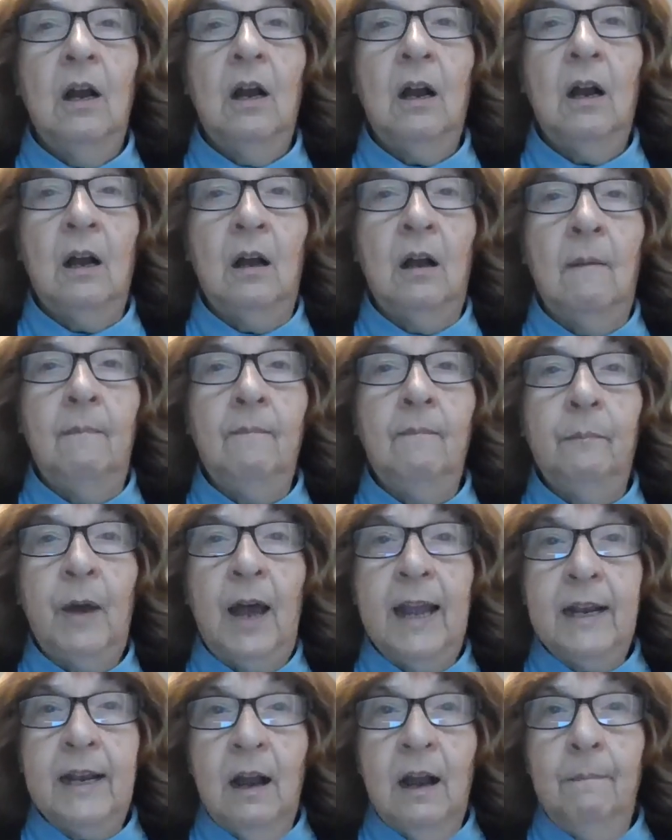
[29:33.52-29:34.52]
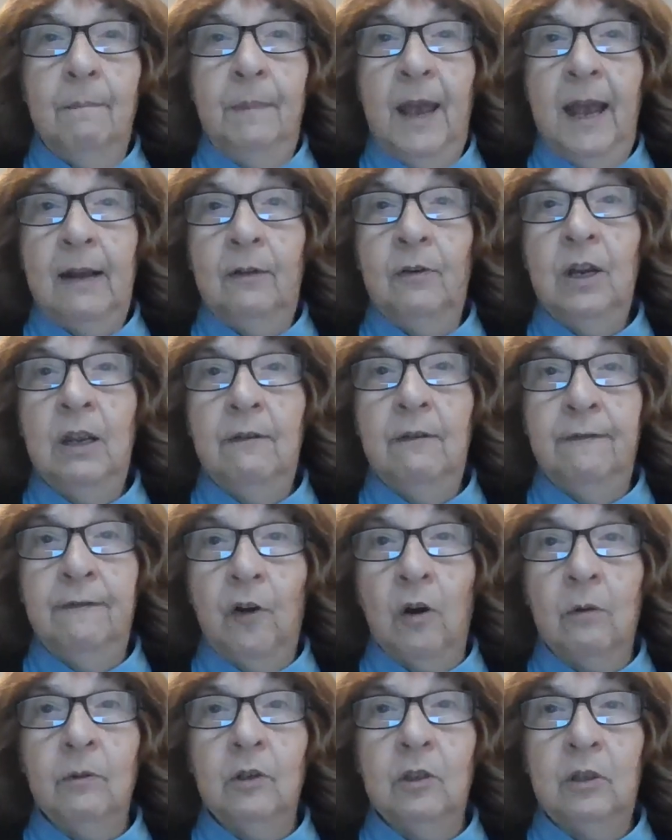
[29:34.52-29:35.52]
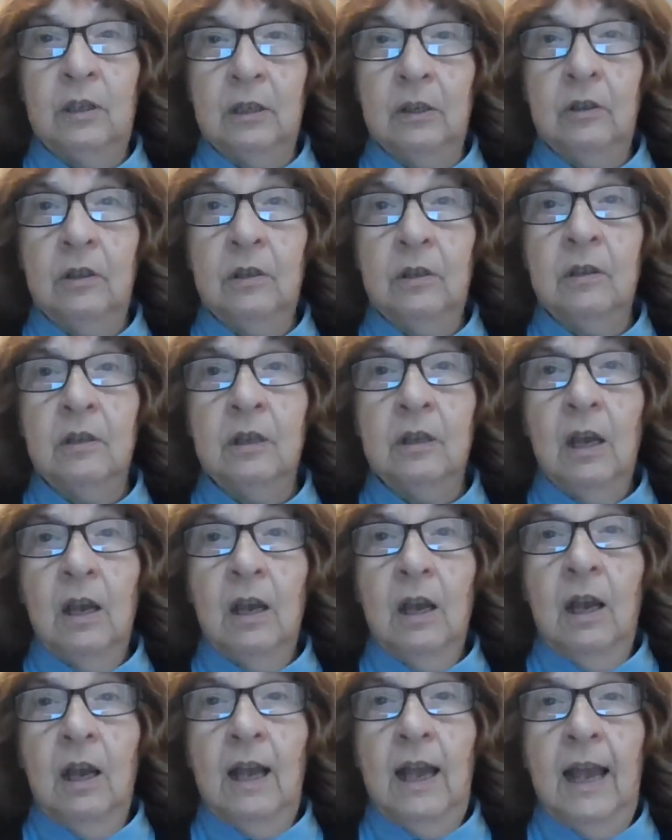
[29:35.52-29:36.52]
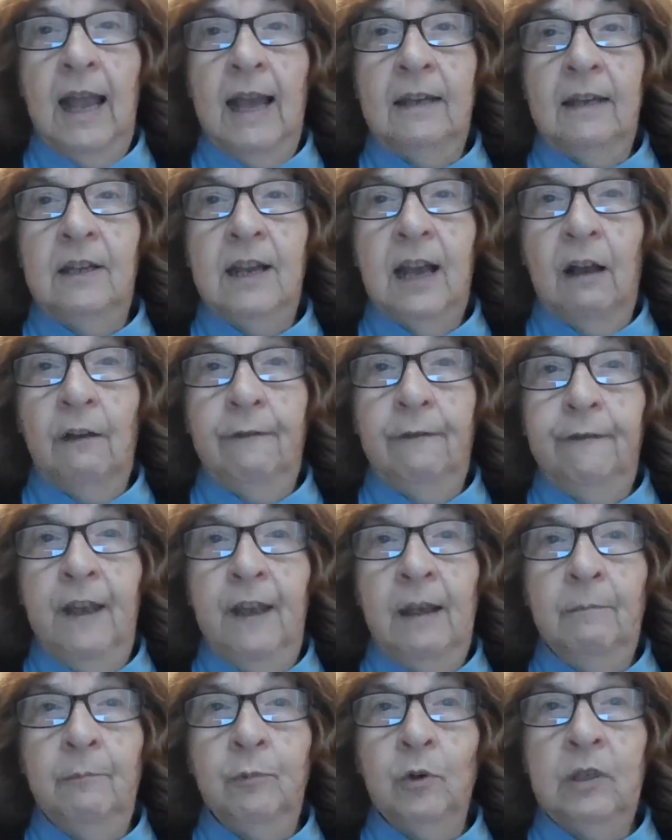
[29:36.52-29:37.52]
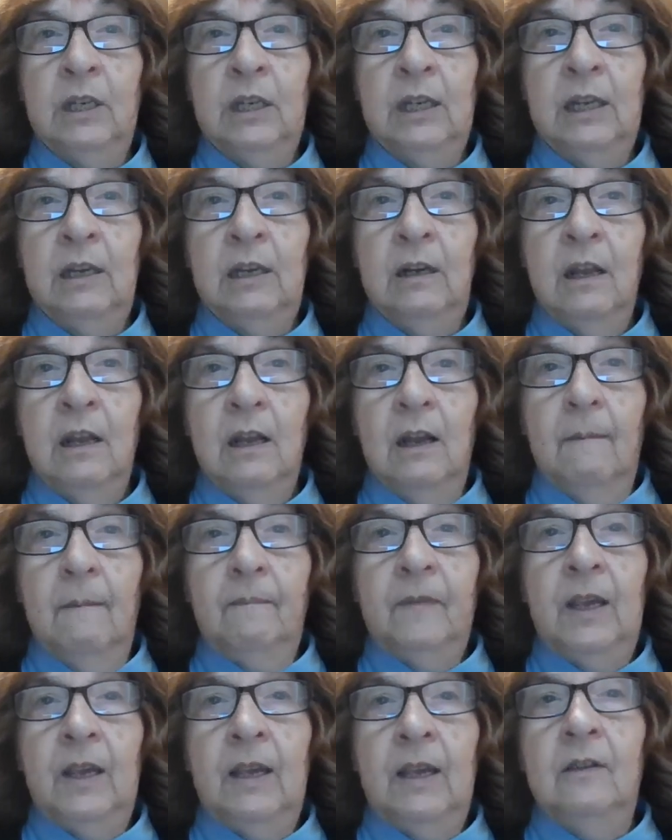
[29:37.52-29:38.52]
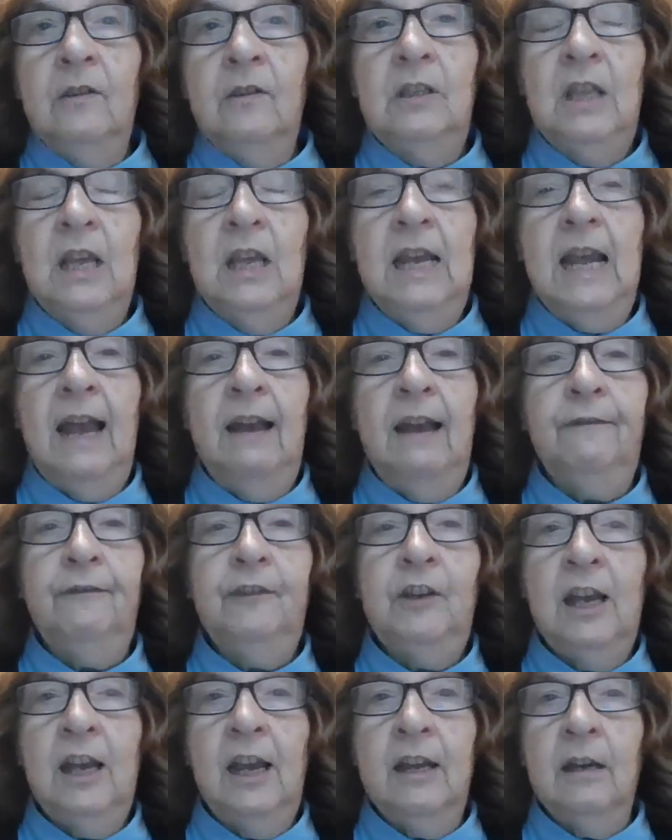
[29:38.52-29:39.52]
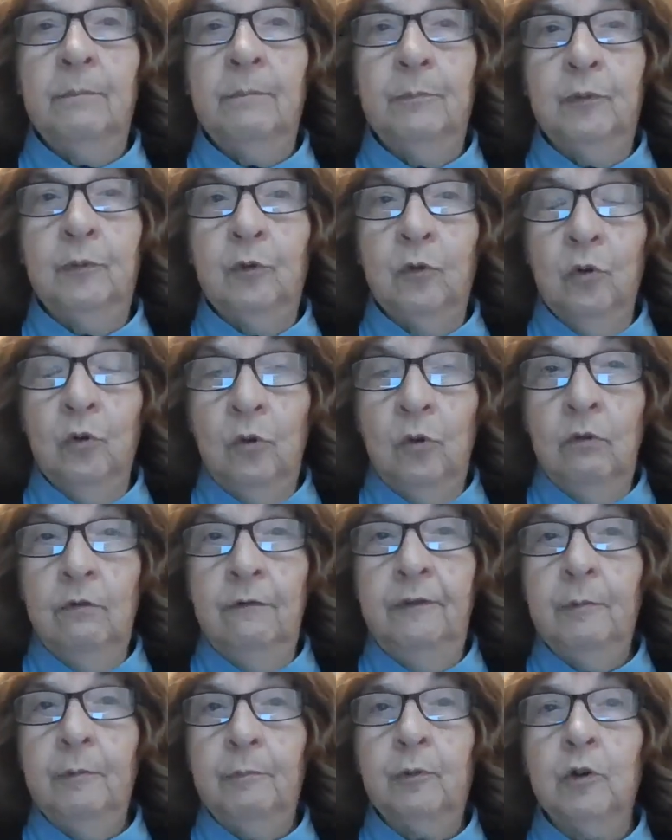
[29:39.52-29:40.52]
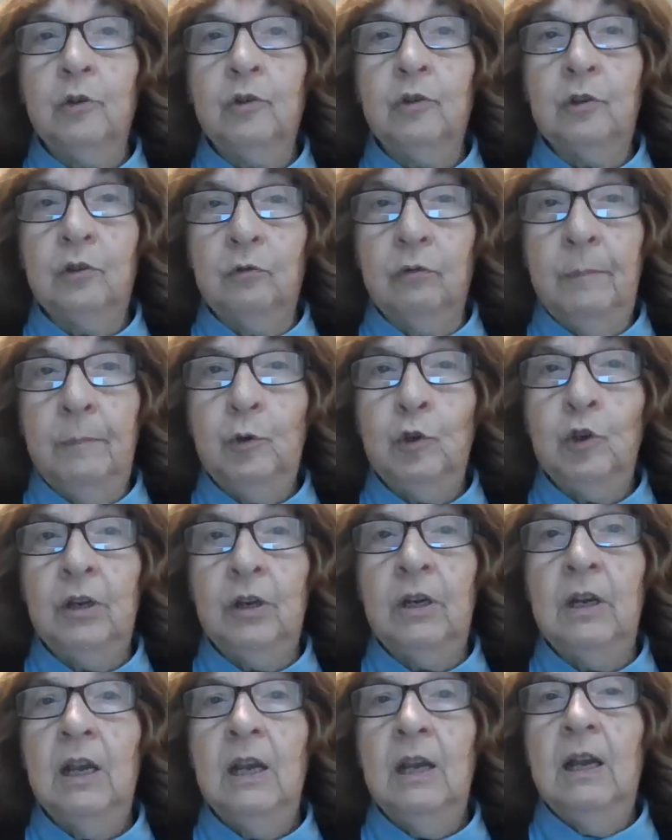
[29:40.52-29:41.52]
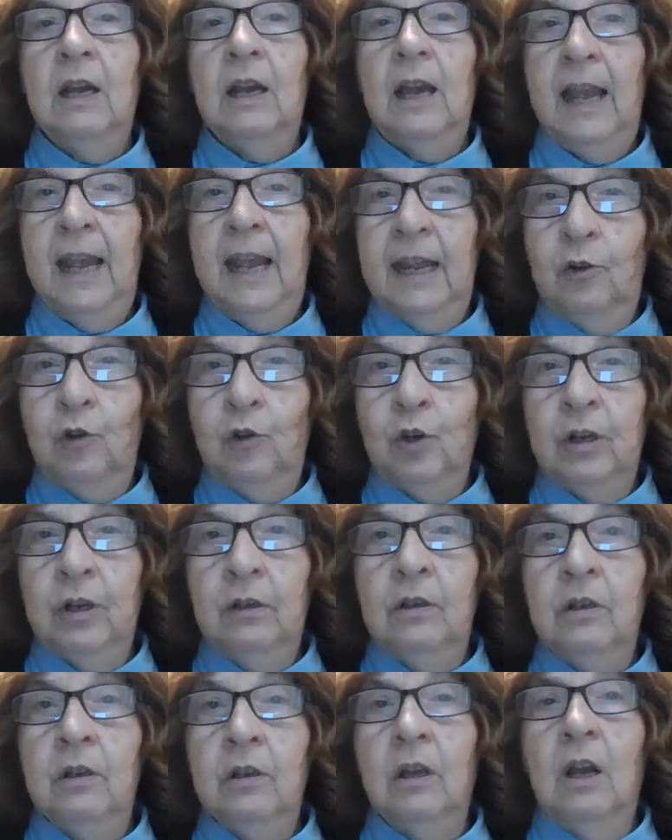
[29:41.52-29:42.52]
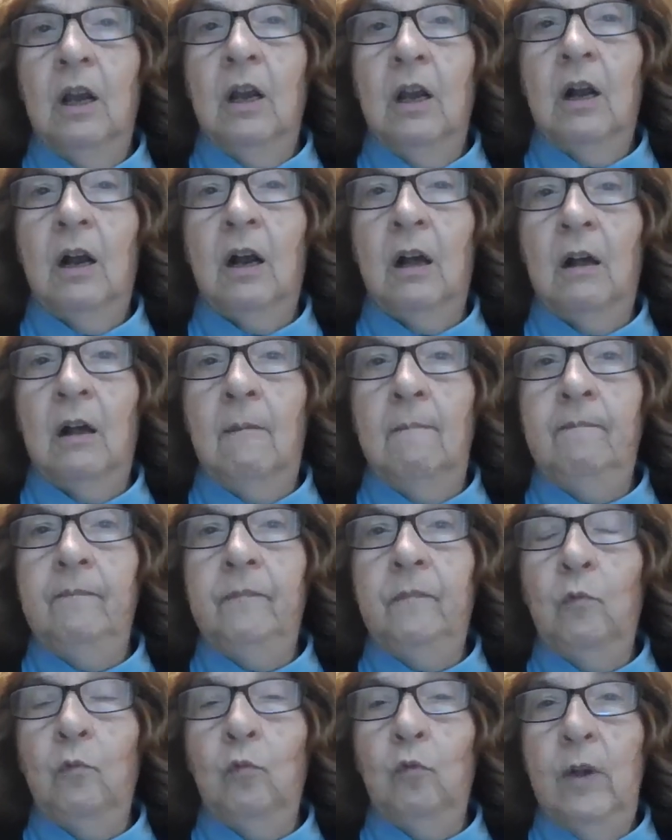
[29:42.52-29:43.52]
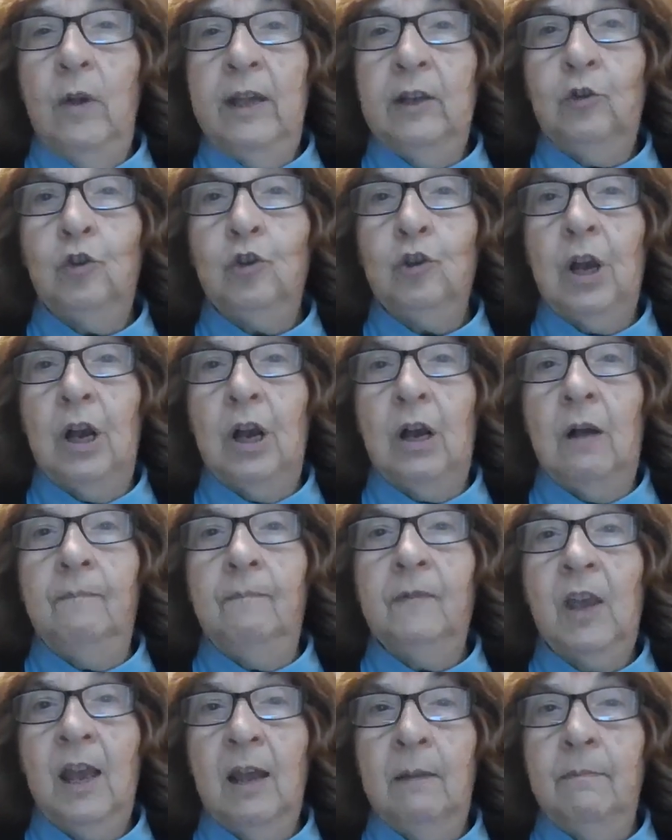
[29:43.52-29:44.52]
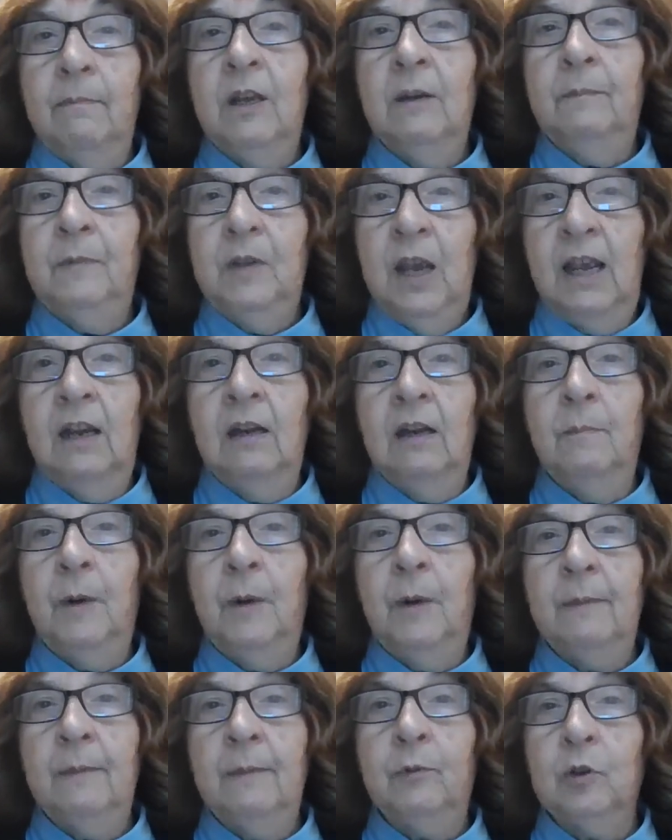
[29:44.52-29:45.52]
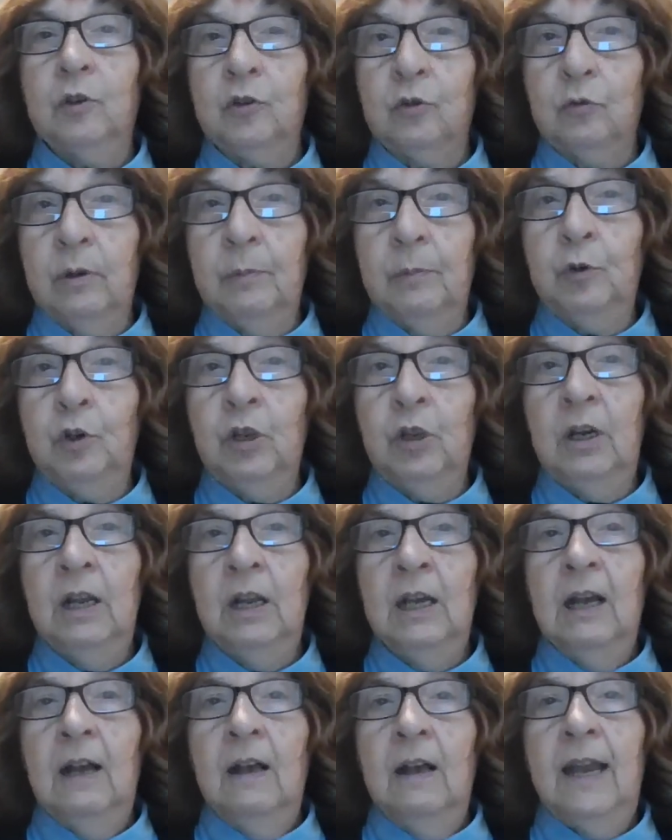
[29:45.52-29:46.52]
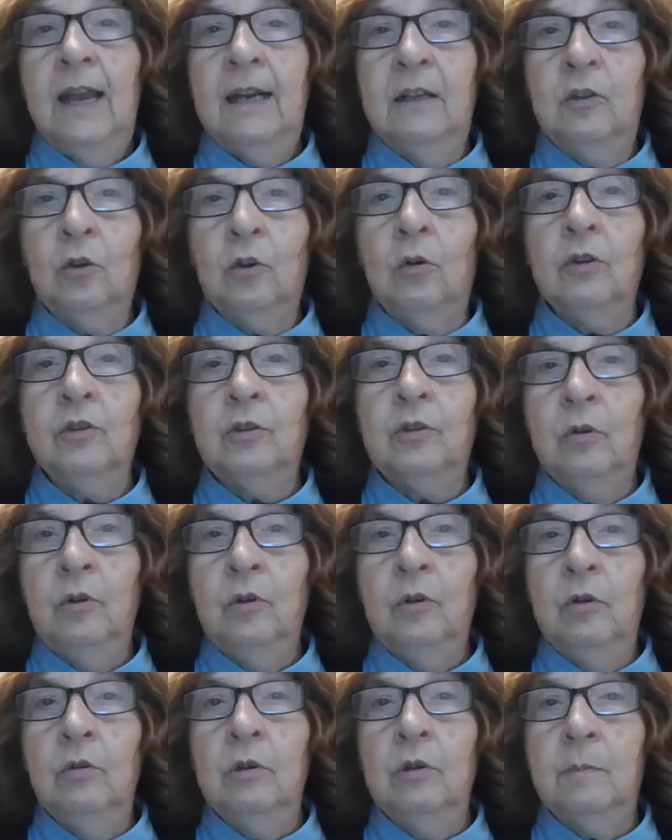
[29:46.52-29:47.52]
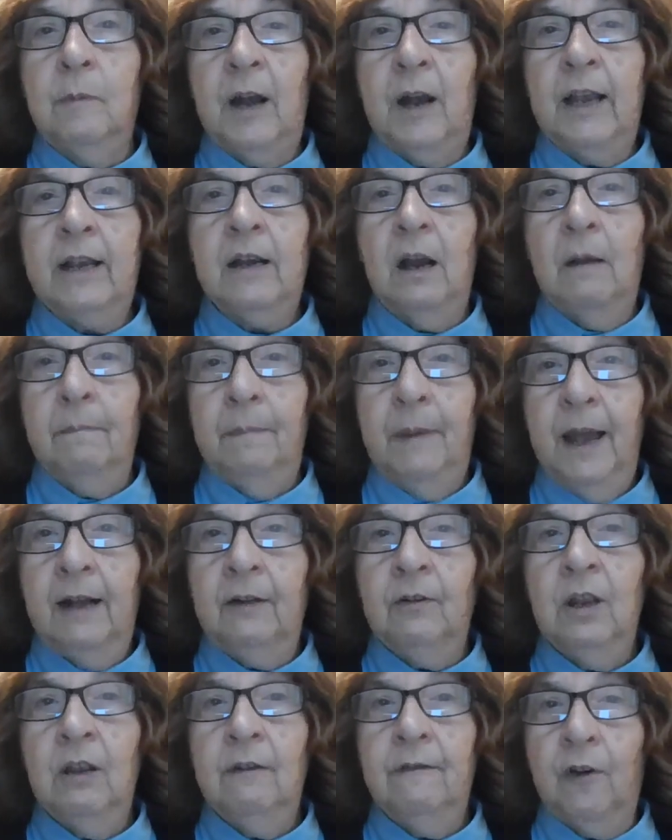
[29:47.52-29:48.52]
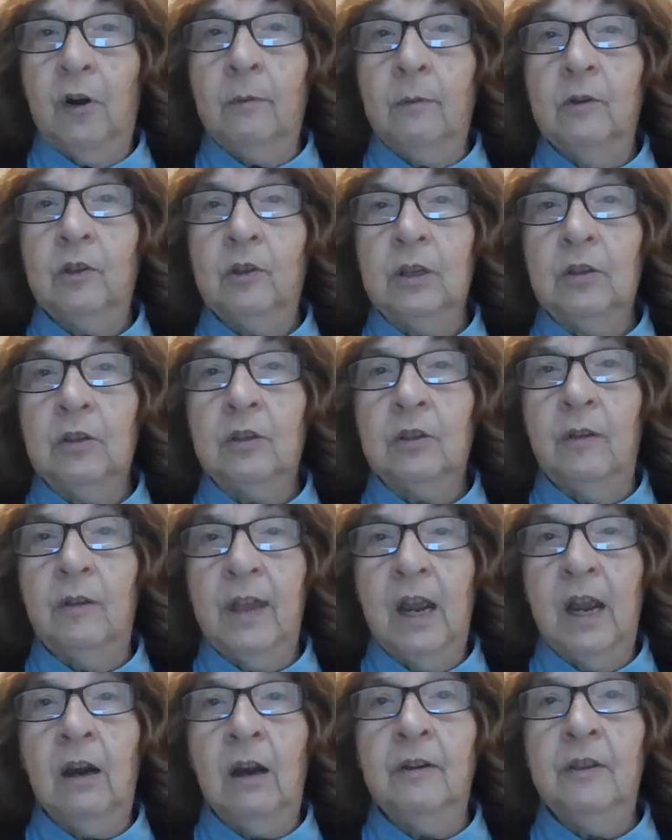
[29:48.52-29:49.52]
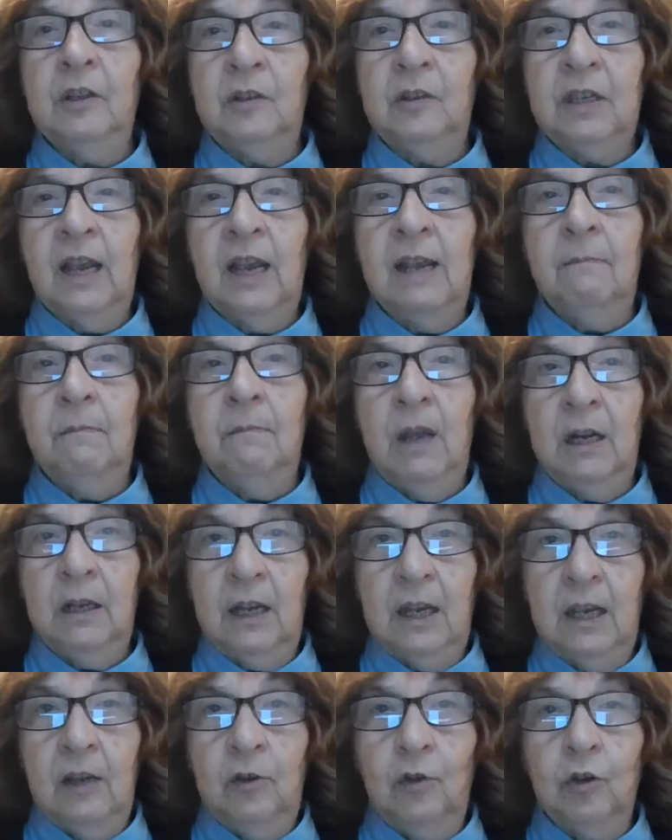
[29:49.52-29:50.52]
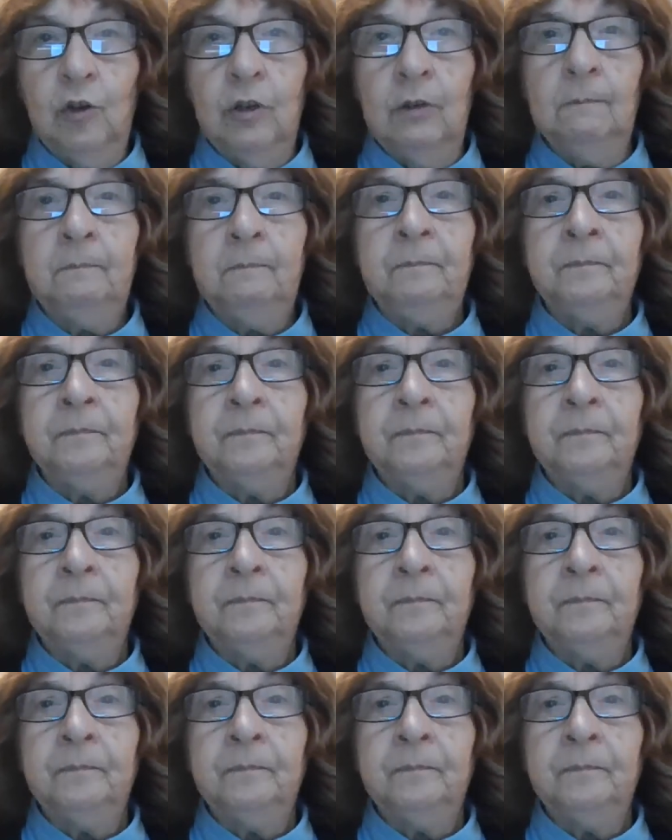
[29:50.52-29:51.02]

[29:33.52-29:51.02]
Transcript: um, by compounding pharmacists. And dalfampridine is the FDA-approved prescription agent um, which um, can be obtained by prescription and is also used by compounding pharmacists. So they are the same medication.